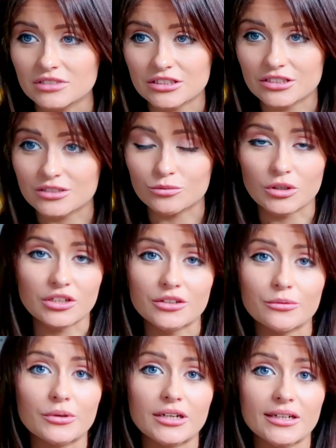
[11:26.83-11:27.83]
just one of
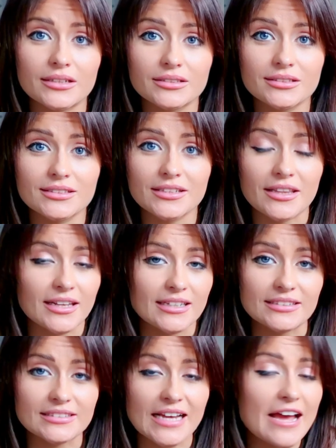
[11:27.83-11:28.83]
the worst
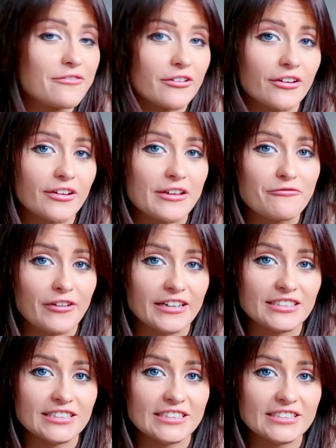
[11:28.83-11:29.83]
things ever
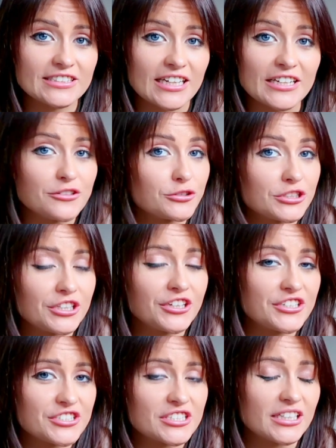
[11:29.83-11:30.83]
invented. Like, your
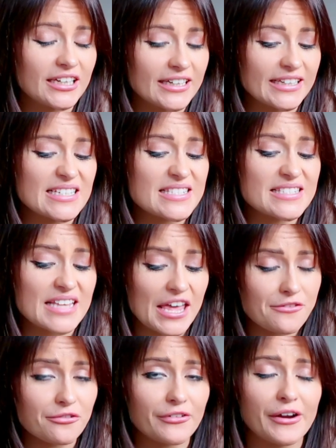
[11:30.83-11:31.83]
Turkish delight is
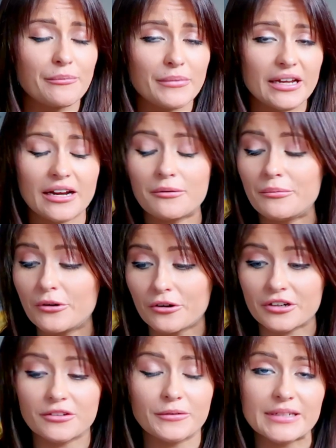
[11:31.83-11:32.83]
safe around me. I'm
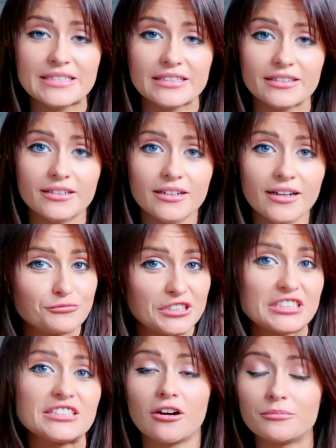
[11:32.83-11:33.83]
not gonna eat it,
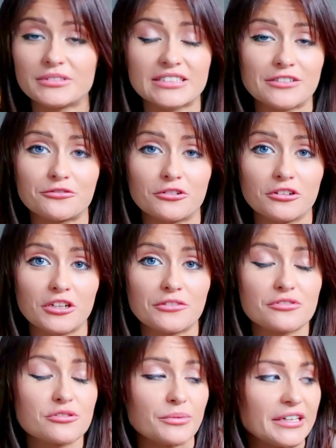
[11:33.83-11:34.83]
which can't be said for a lot
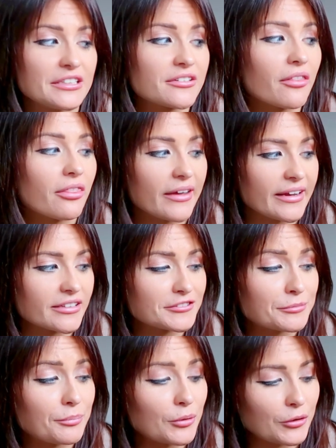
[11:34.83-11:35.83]
of sweet
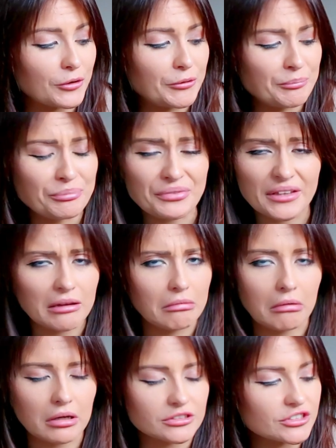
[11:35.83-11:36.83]
things, but
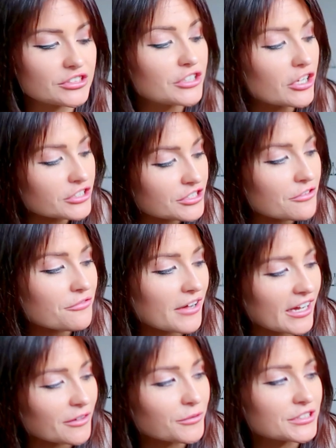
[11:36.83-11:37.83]
just not a
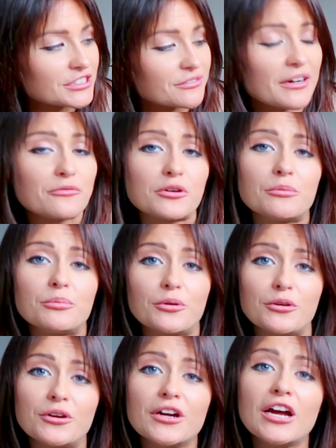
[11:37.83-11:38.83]
fan whatsoever,
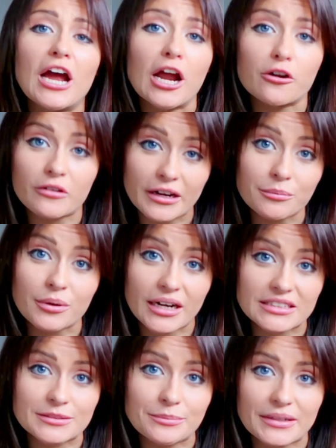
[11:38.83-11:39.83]
but a great
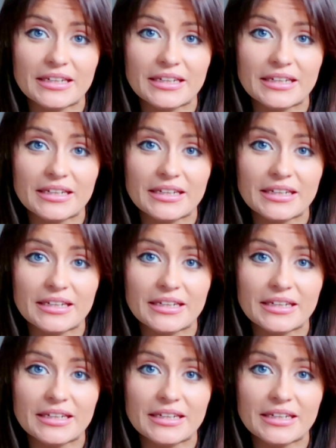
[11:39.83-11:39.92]
price in